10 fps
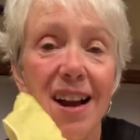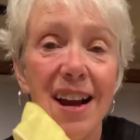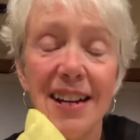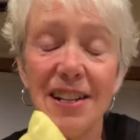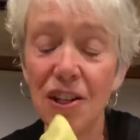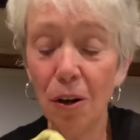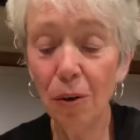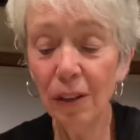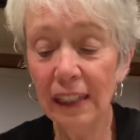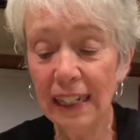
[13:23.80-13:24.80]
I
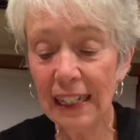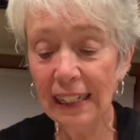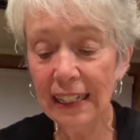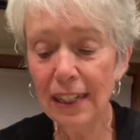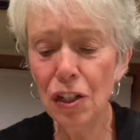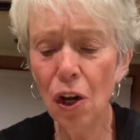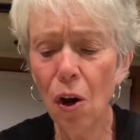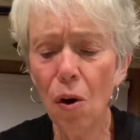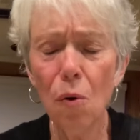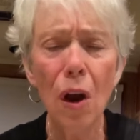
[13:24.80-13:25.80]
totally clean it.
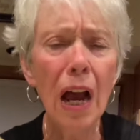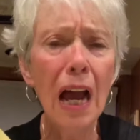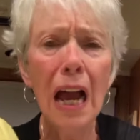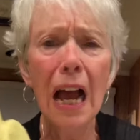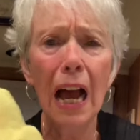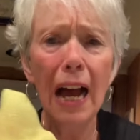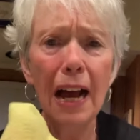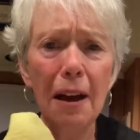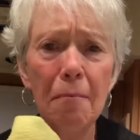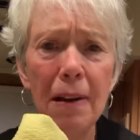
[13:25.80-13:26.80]
No,
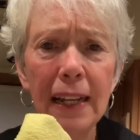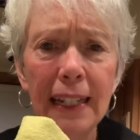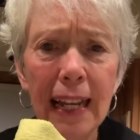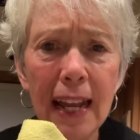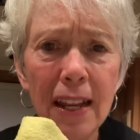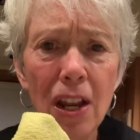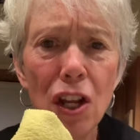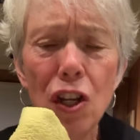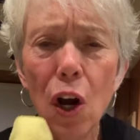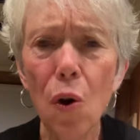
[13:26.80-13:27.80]
again,
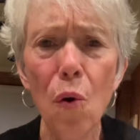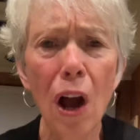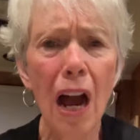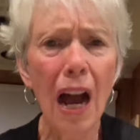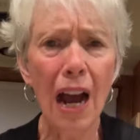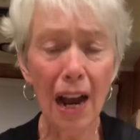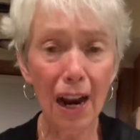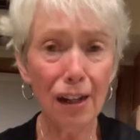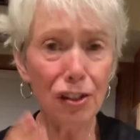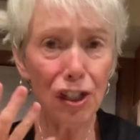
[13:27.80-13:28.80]
no
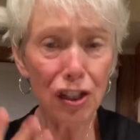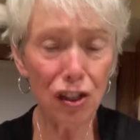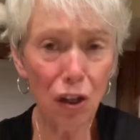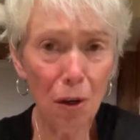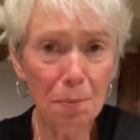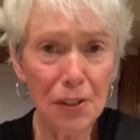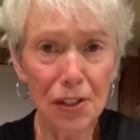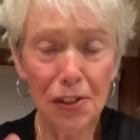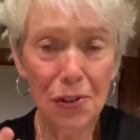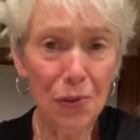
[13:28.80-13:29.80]
harsh soaps to
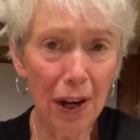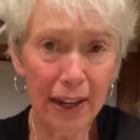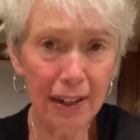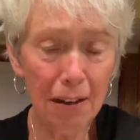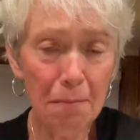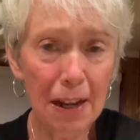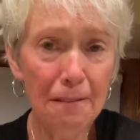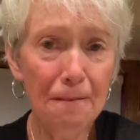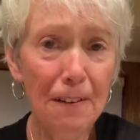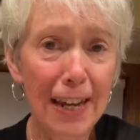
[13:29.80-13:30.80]
dry out my
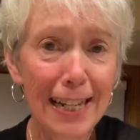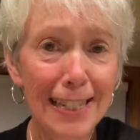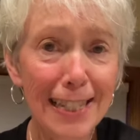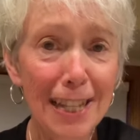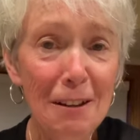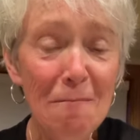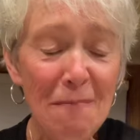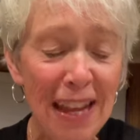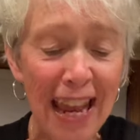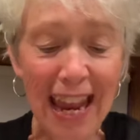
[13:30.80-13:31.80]
face.
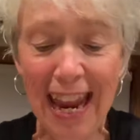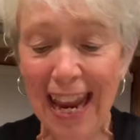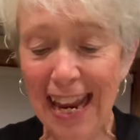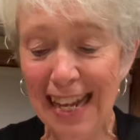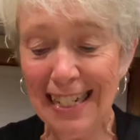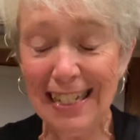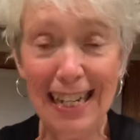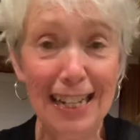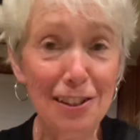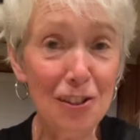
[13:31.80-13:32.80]
And
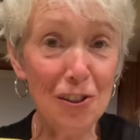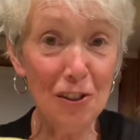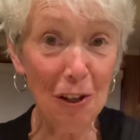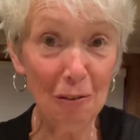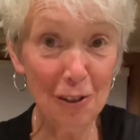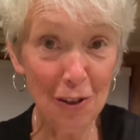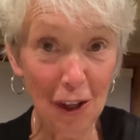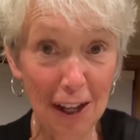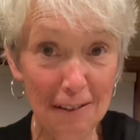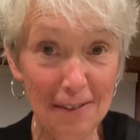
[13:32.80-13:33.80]
it's so
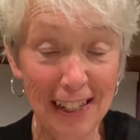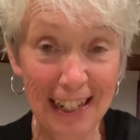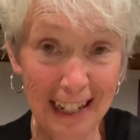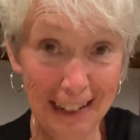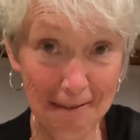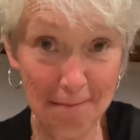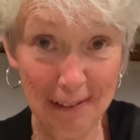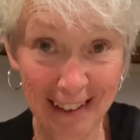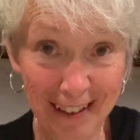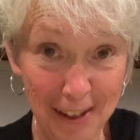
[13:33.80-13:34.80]
soft, and I've
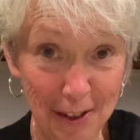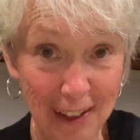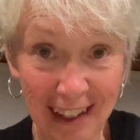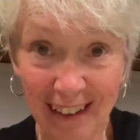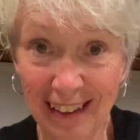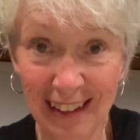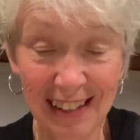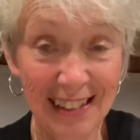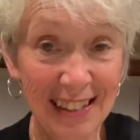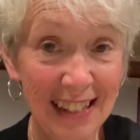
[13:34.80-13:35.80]
been doing
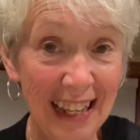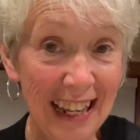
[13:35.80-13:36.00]
this